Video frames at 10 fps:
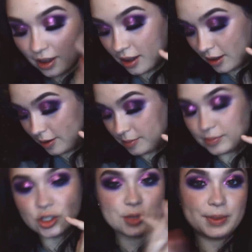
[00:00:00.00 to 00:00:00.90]

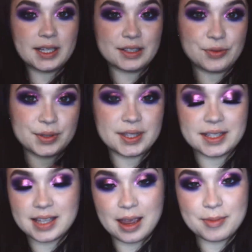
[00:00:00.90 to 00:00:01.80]
um, just because it was the
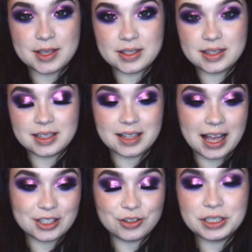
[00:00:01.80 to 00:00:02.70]
same as the
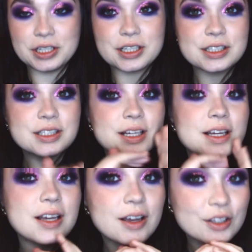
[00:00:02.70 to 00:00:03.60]
last three looks
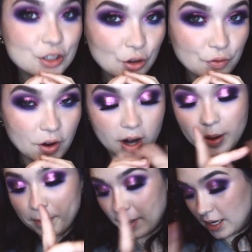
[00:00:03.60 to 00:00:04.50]
so
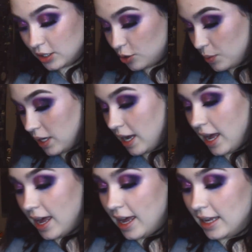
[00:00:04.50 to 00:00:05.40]
far. But I do want to
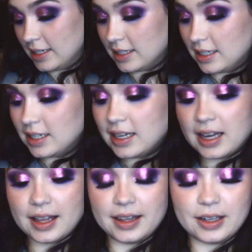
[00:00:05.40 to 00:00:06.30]
add
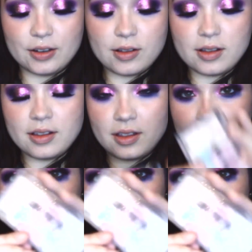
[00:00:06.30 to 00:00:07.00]
a little